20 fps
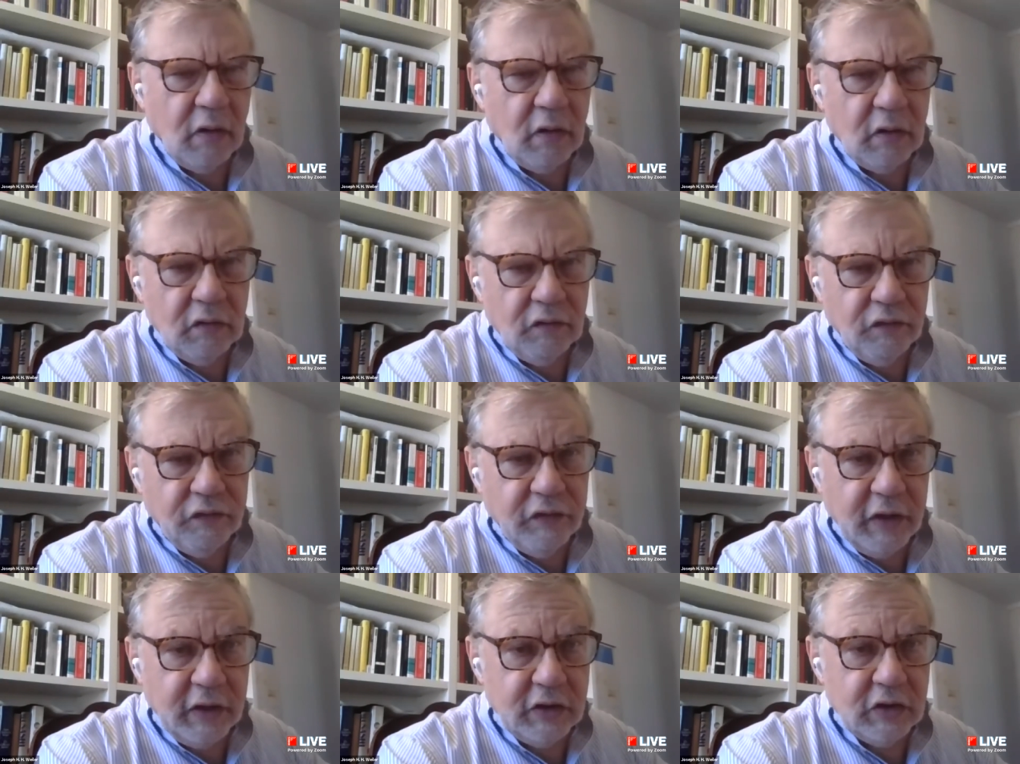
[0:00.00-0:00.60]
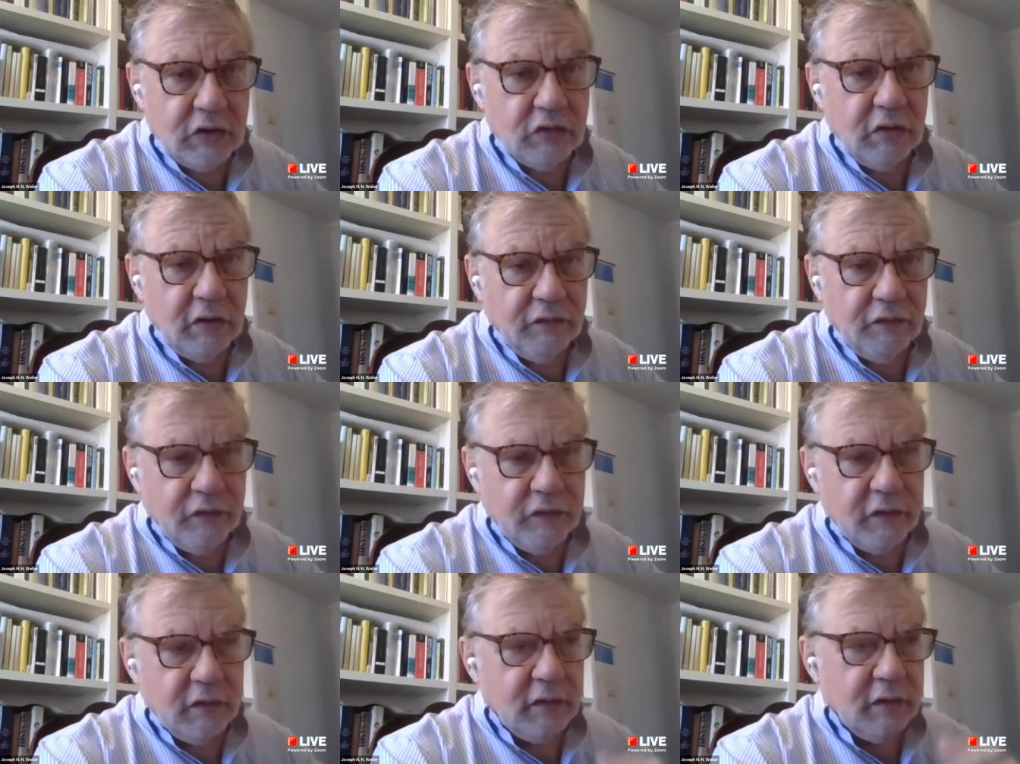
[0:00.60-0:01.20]
On Festschrift,
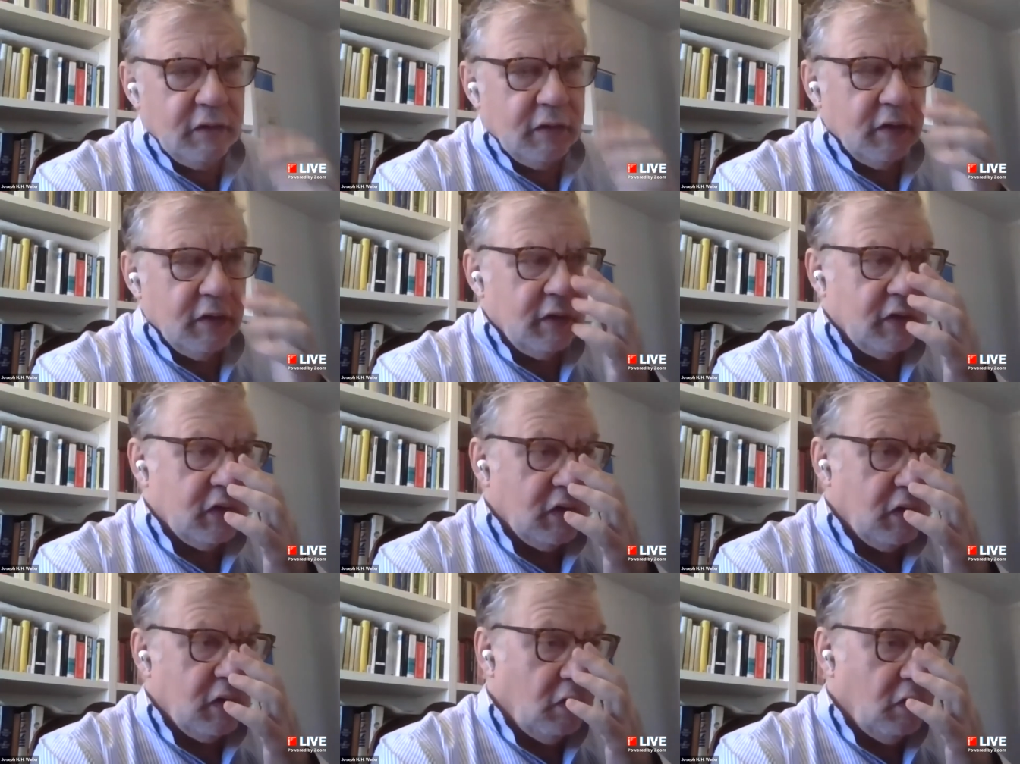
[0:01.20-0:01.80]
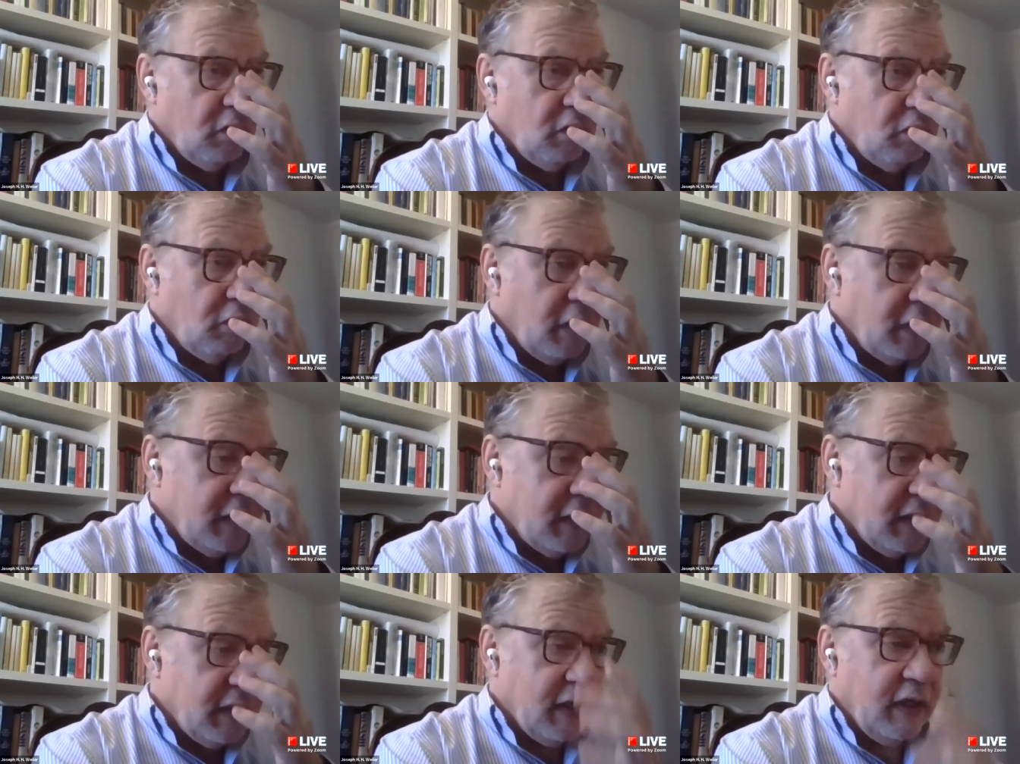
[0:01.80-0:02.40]
so
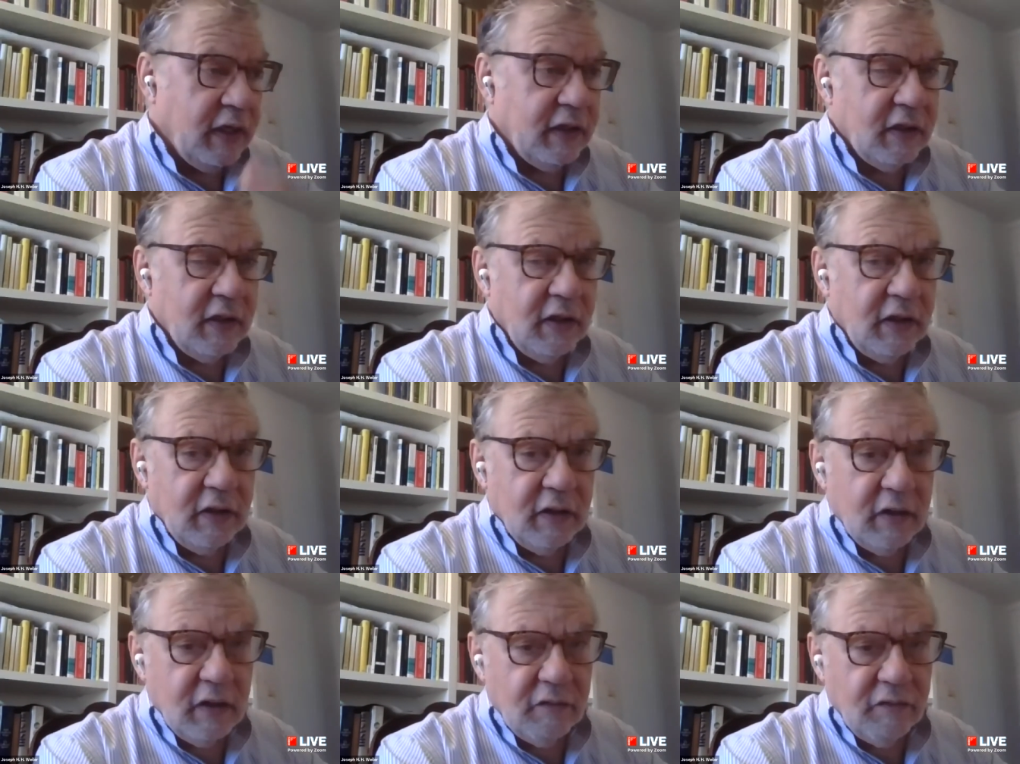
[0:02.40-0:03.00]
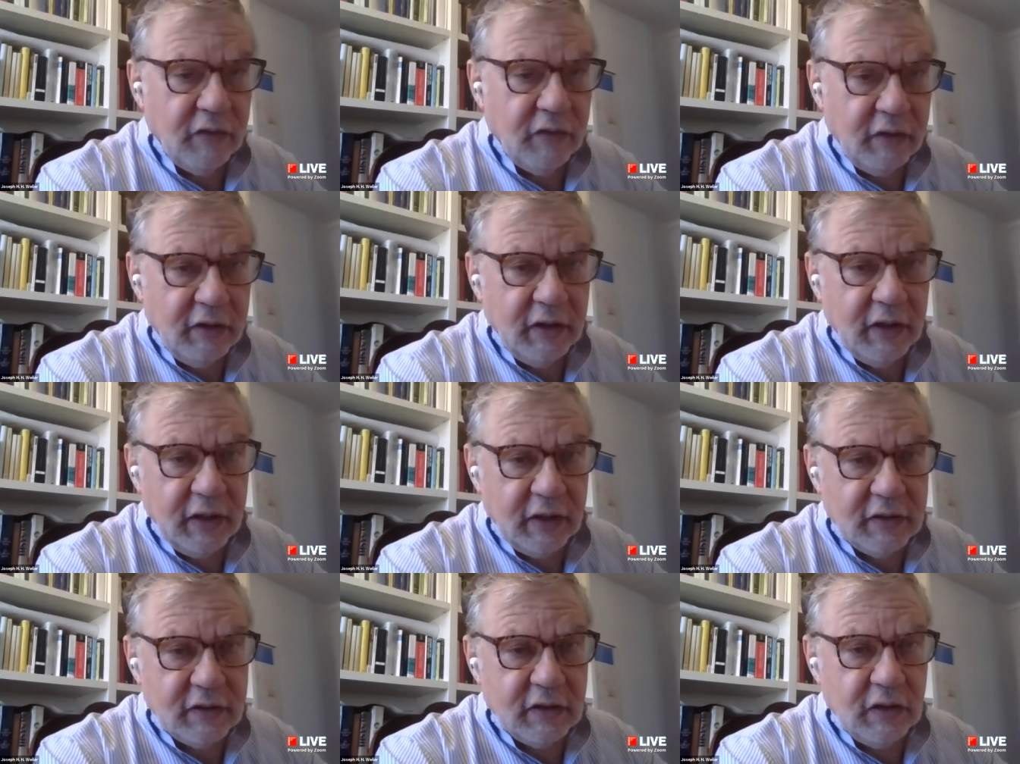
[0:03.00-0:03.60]
once again, in the very
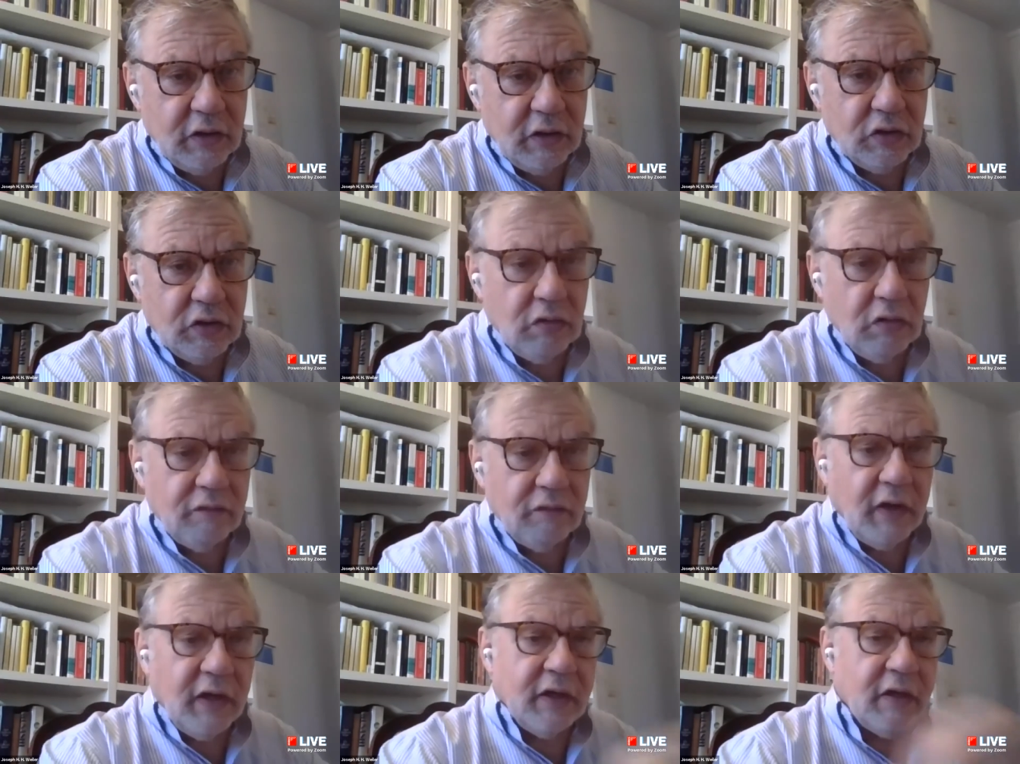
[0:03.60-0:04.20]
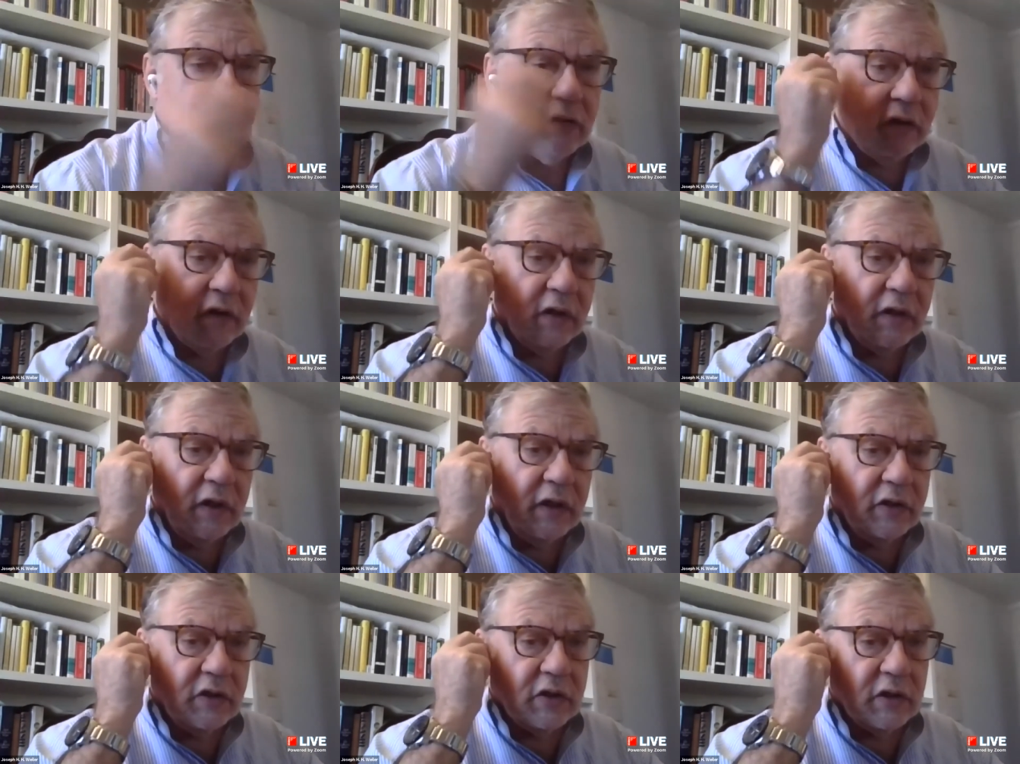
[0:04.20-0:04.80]
next issue of Icon
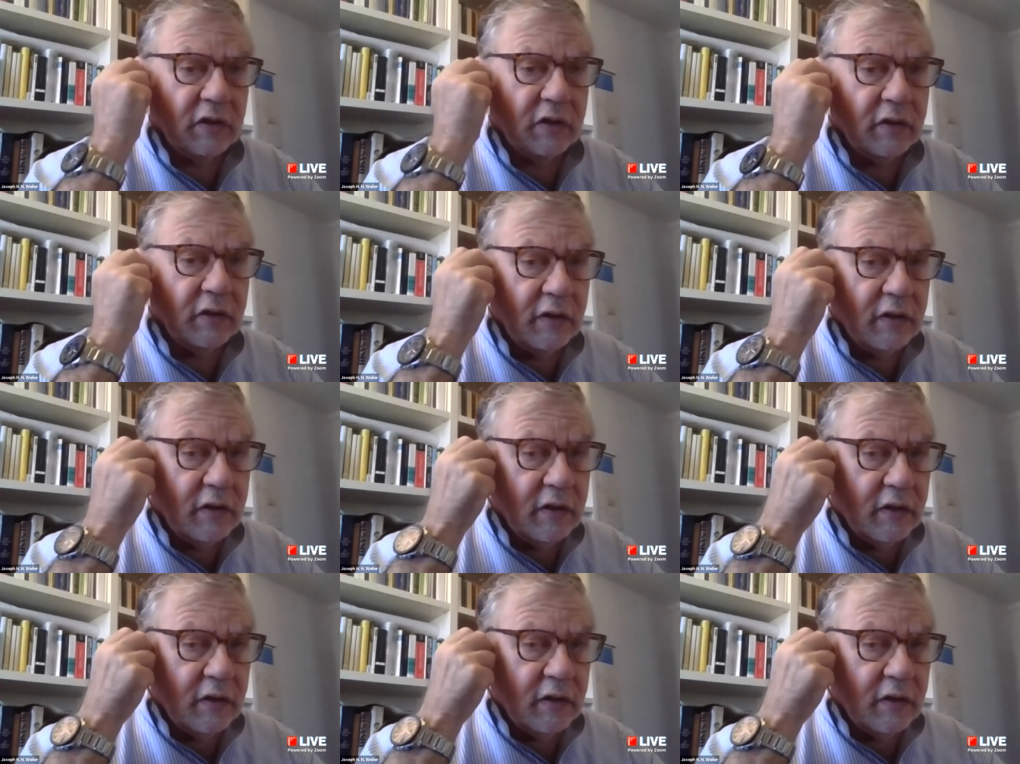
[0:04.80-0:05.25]
and EJIL,